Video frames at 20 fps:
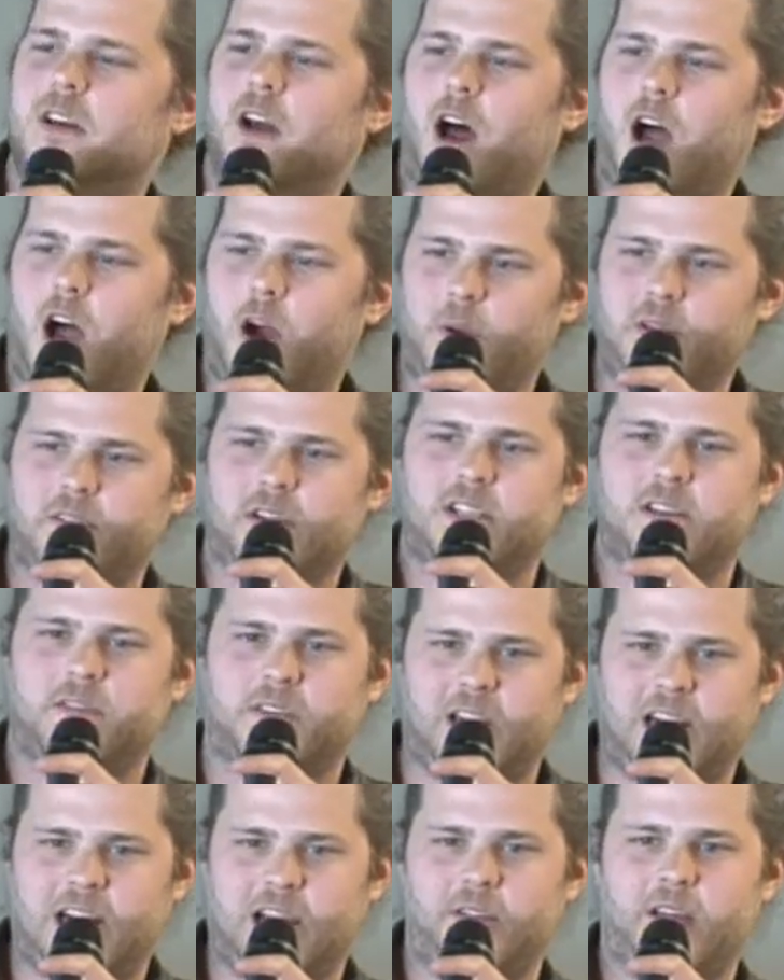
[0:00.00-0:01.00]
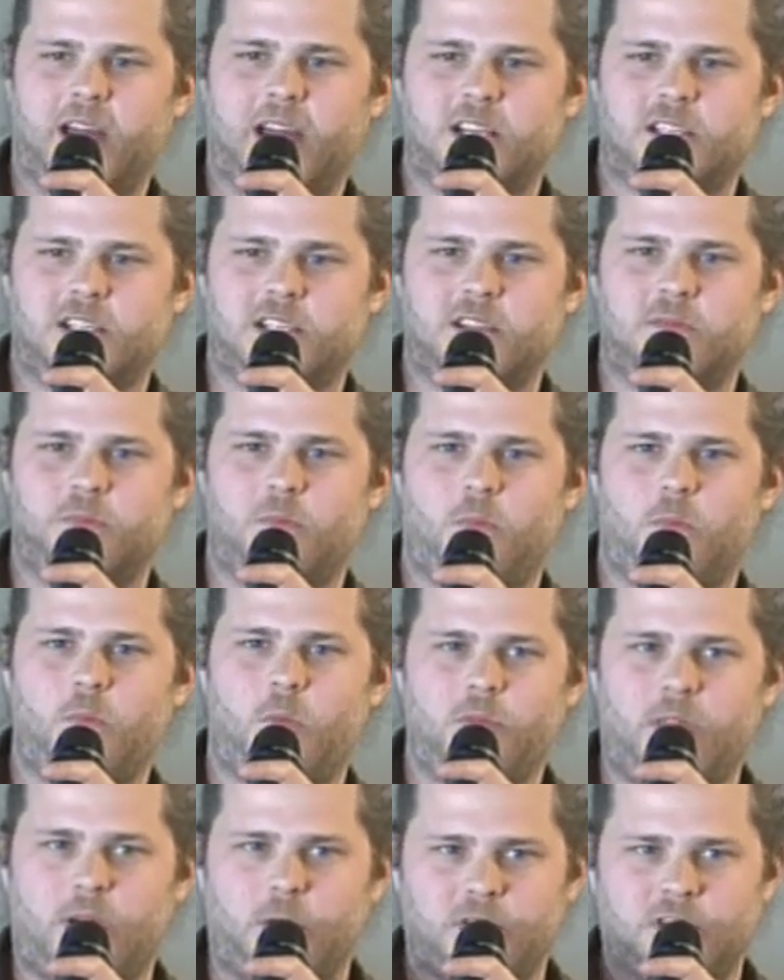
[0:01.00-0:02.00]
we eventually figured out that actually
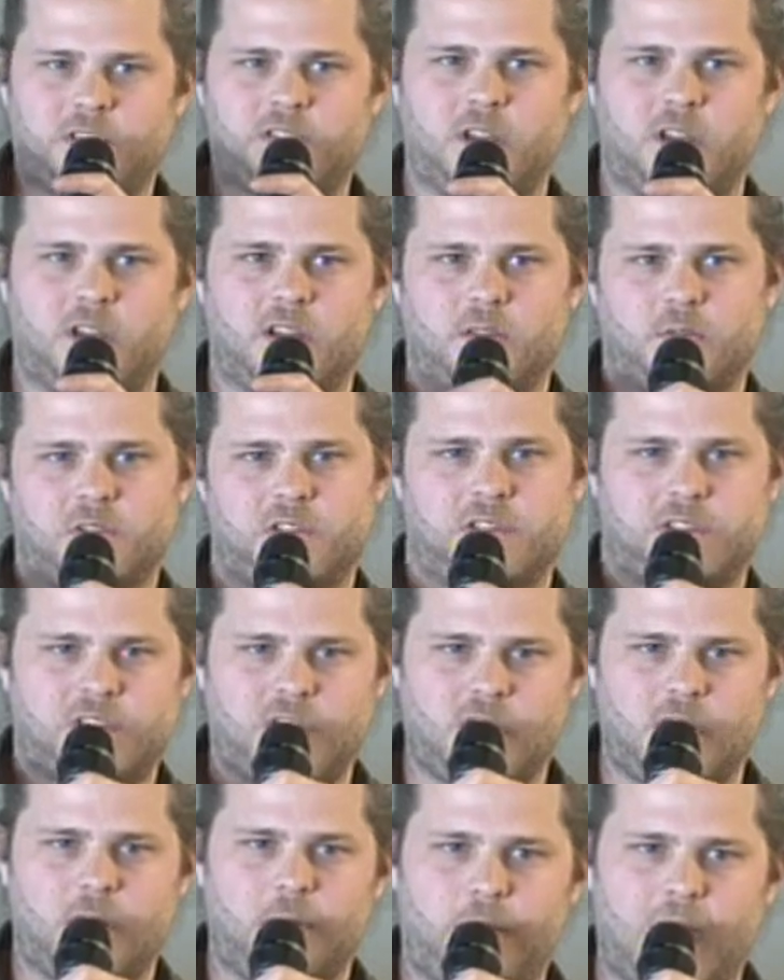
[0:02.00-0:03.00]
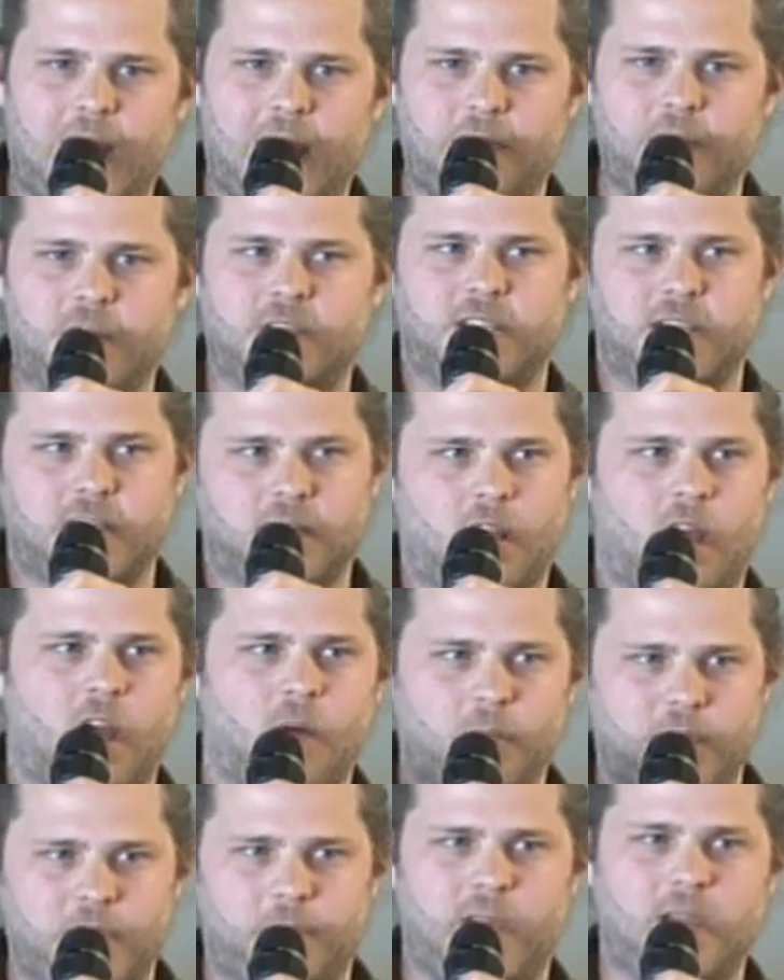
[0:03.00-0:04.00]
there was a certain brand that did
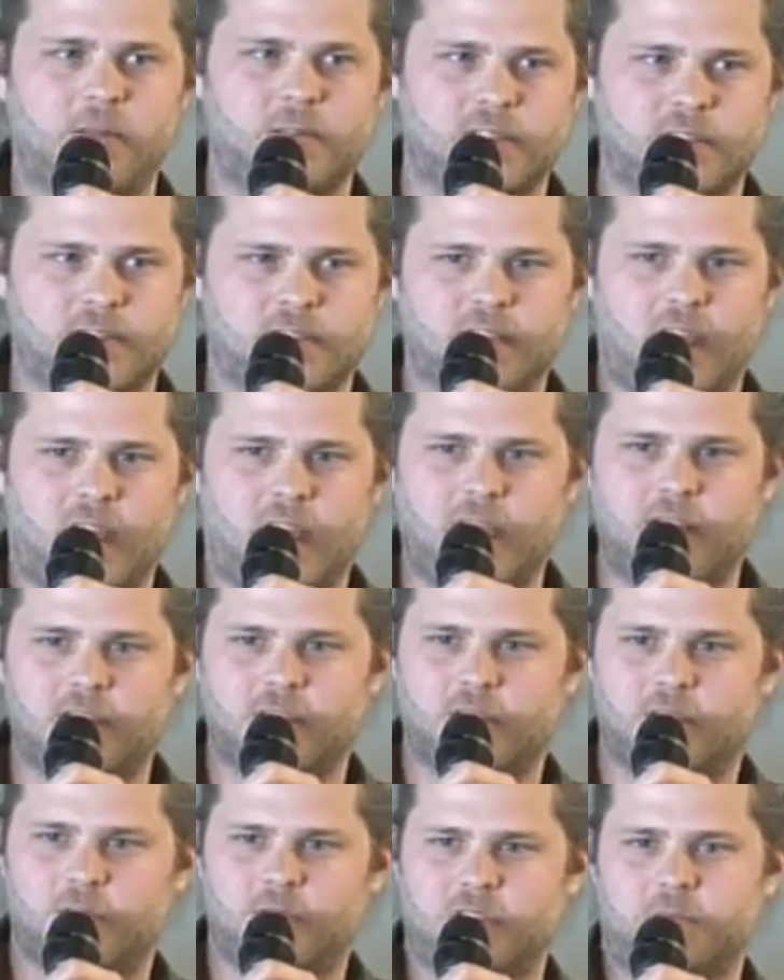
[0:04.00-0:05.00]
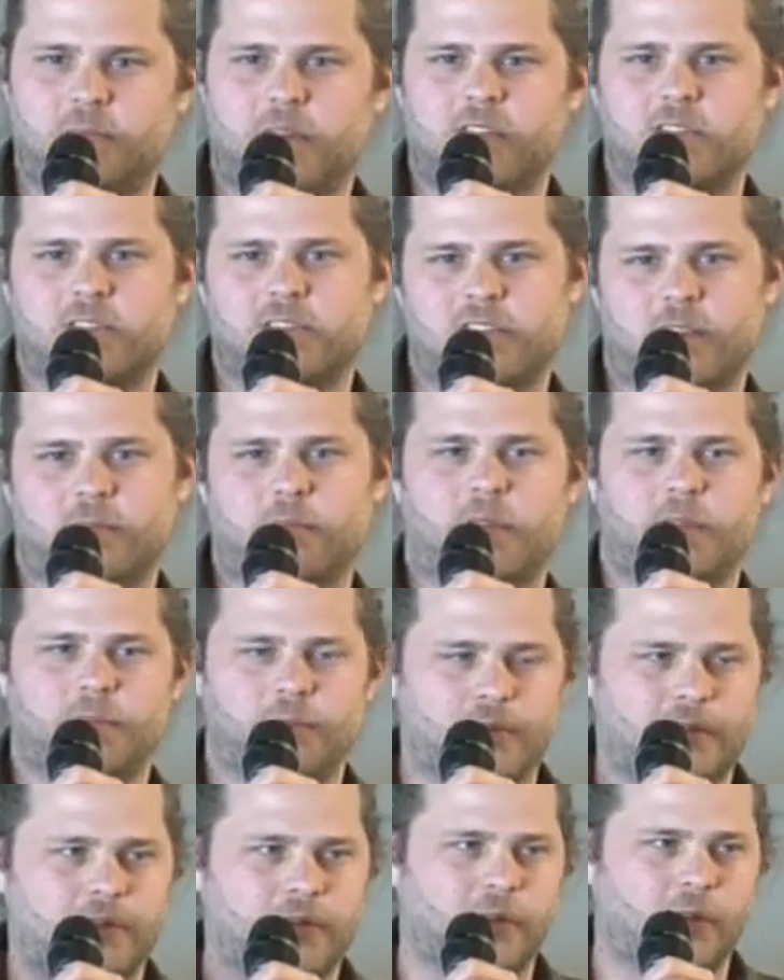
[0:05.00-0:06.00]
come with babies inside, which meant that some
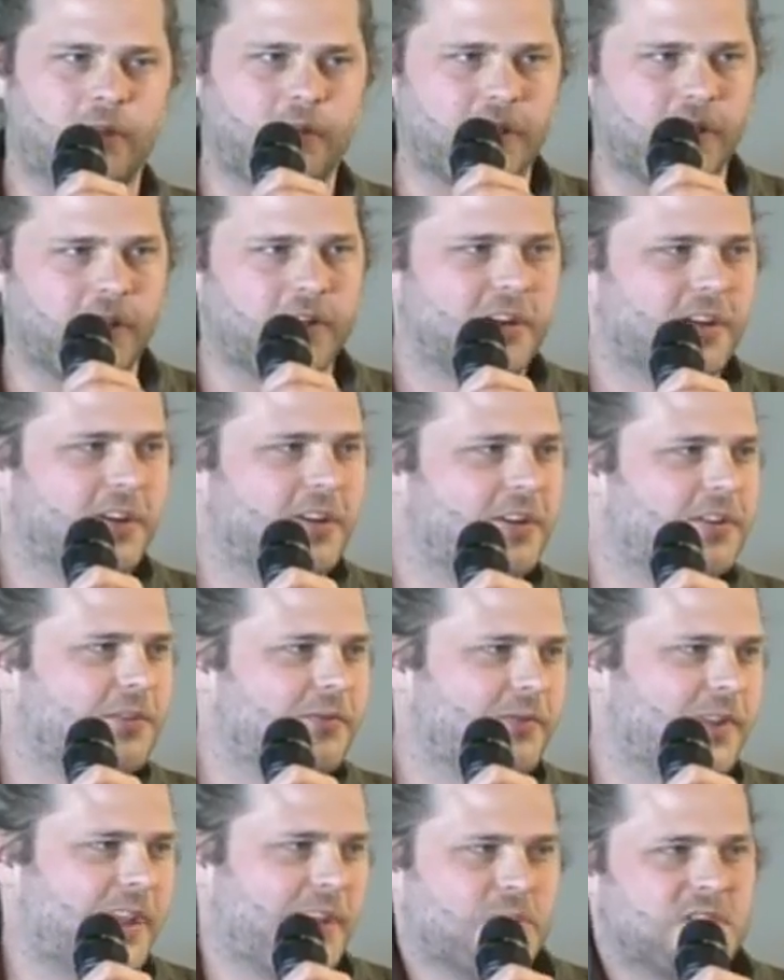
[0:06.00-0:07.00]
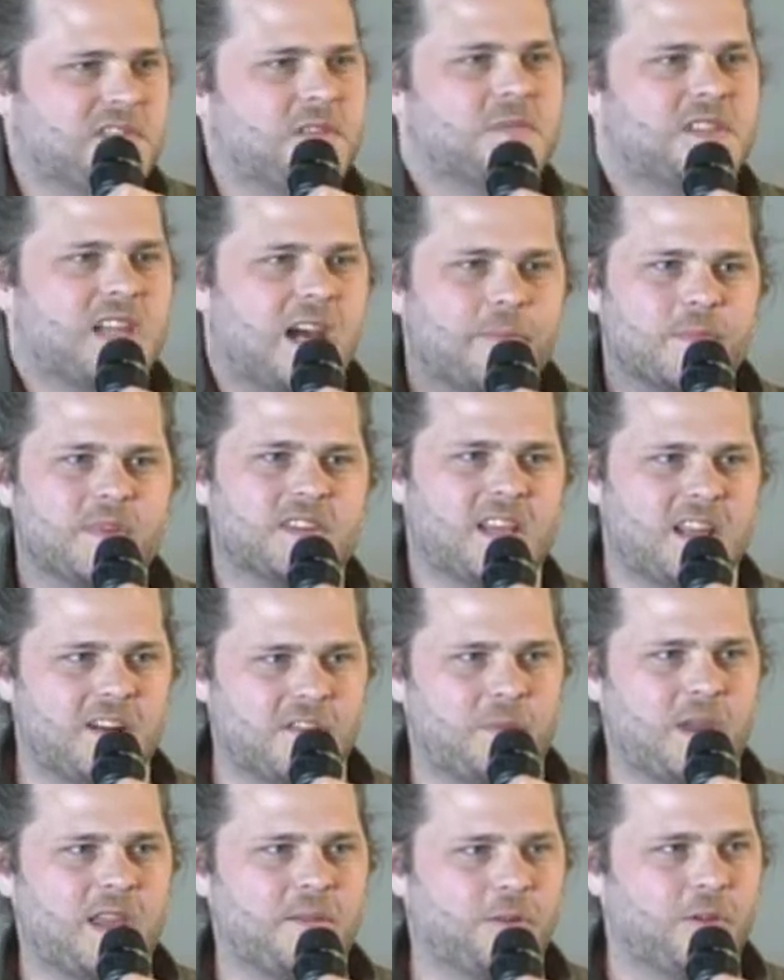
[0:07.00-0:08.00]
people thought that there was some 10%
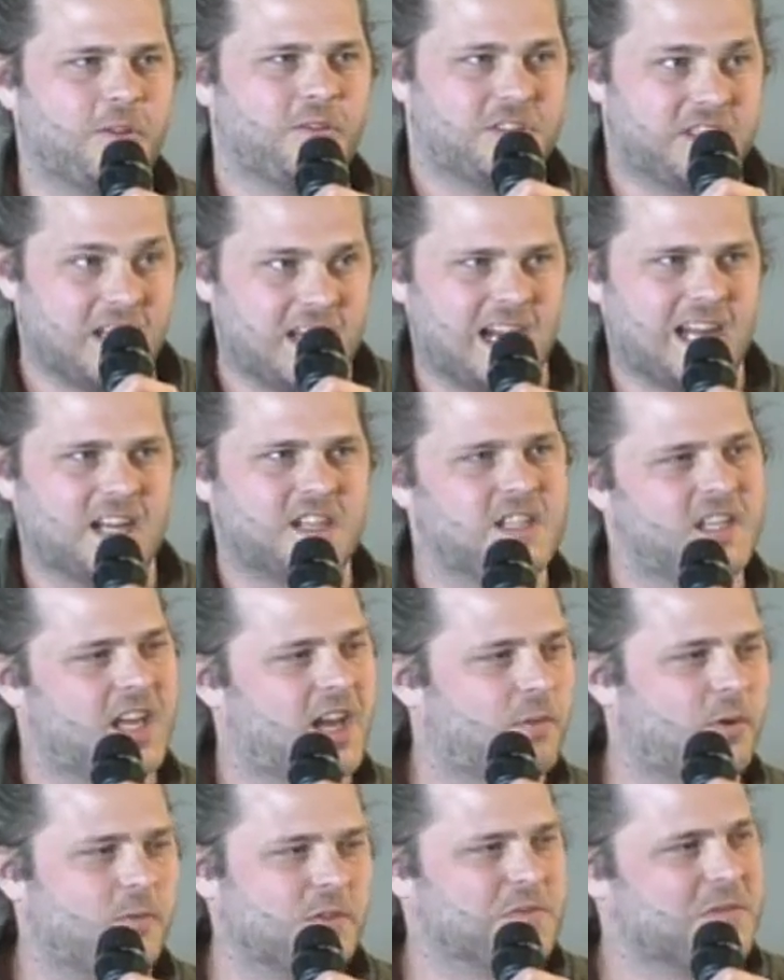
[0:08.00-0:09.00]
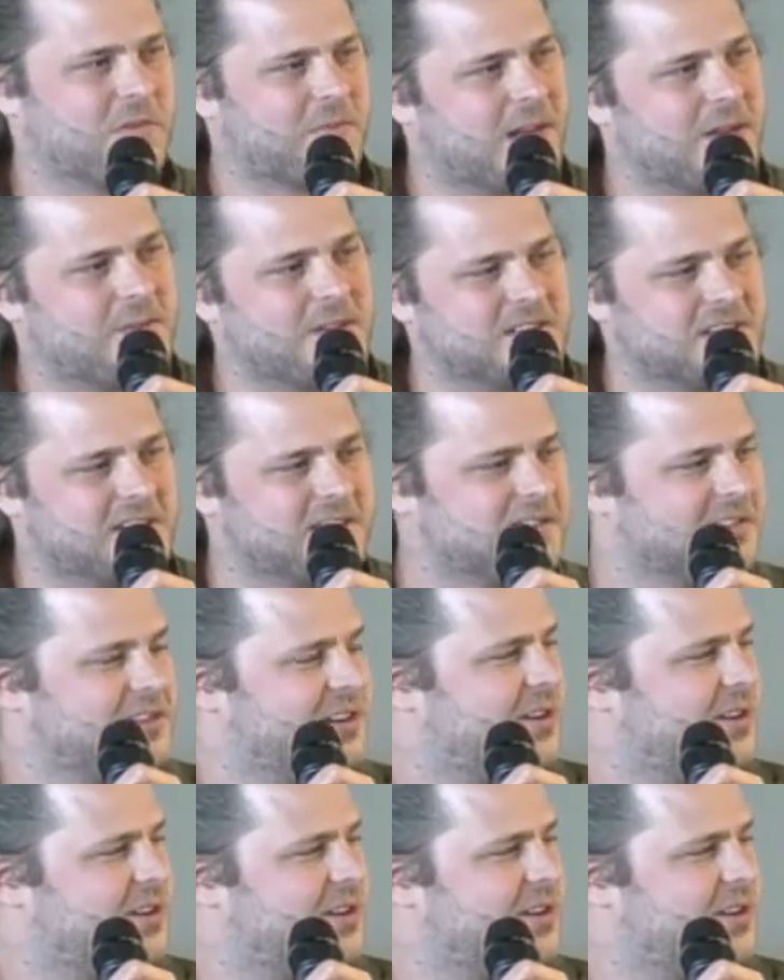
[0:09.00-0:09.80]
of people did actually get ones with babies in.